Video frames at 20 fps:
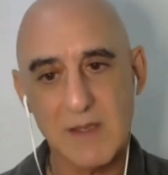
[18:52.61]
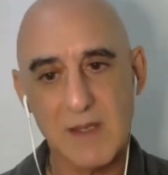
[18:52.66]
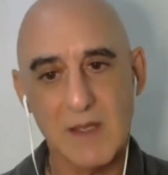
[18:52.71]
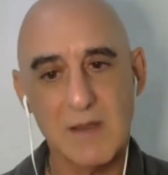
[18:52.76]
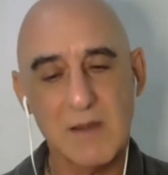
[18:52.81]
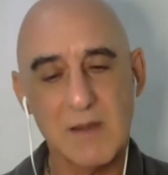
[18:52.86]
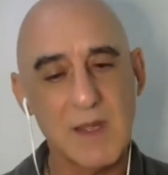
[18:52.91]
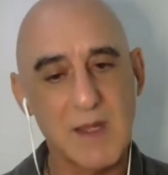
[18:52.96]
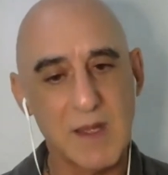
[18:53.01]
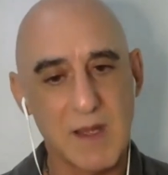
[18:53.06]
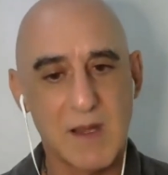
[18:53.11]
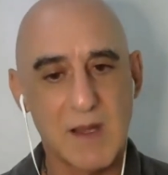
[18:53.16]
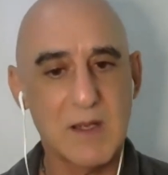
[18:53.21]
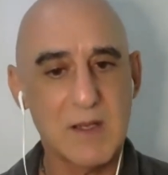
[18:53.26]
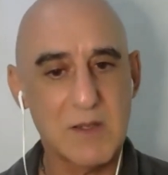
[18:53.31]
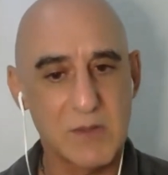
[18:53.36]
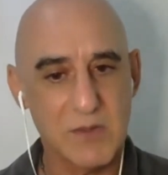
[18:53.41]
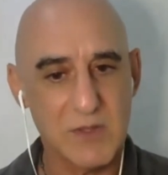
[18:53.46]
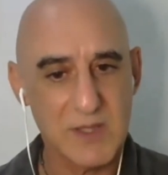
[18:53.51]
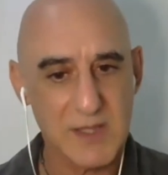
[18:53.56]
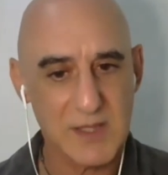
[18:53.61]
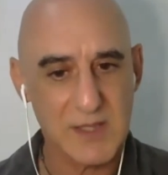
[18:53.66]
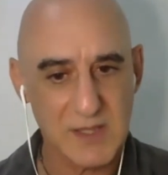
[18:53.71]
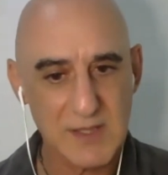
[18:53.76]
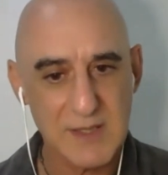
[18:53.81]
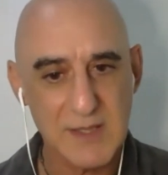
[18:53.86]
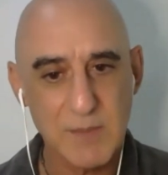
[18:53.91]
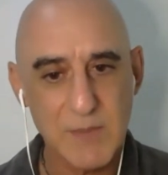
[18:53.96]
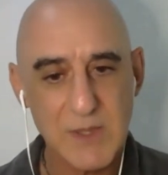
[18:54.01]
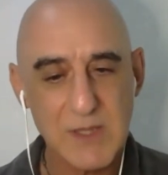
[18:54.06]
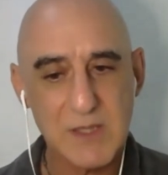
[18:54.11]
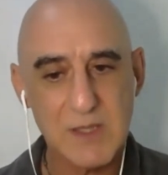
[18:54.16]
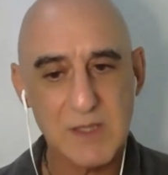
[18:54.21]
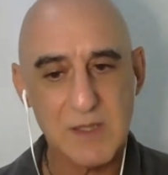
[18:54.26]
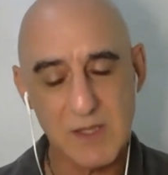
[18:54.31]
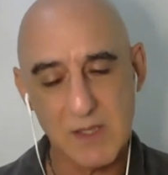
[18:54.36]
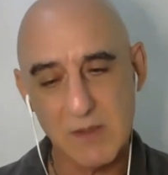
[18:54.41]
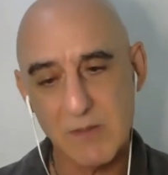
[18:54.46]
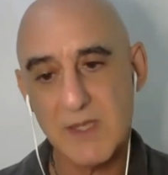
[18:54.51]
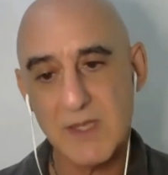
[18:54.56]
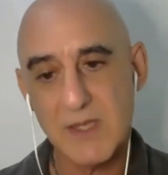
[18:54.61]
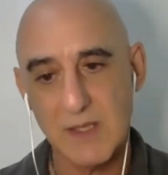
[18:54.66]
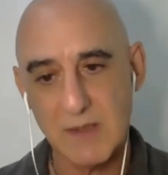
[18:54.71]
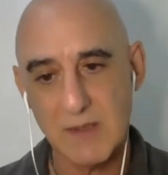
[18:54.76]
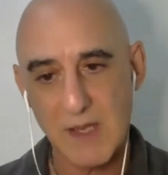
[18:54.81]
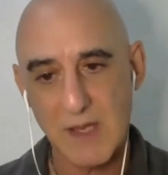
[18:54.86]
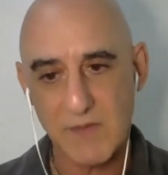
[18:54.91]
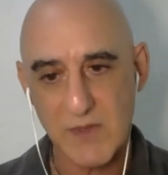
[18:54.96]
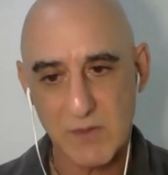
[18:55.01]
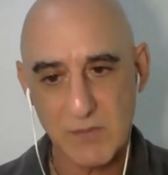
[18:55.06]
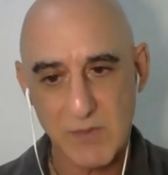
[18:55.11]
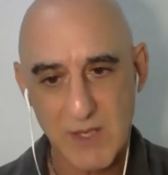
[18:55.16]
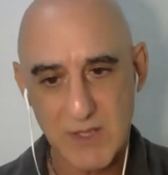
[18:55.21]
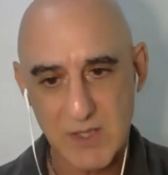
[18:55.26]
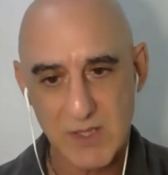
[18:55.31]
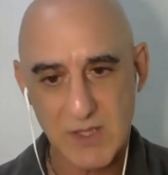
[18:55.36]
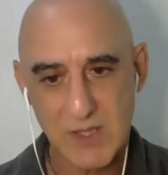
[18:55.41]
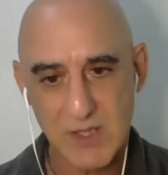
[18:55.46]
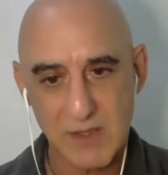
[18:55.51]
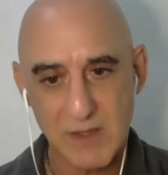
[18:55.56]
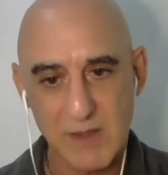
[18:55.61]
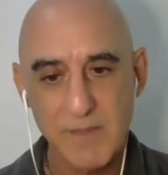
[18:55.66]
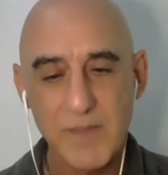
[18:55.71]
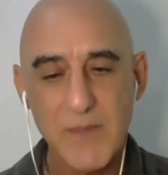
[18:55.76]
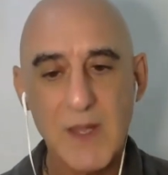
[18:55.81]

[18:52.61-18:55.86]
that our course is just limited to the US and you have to register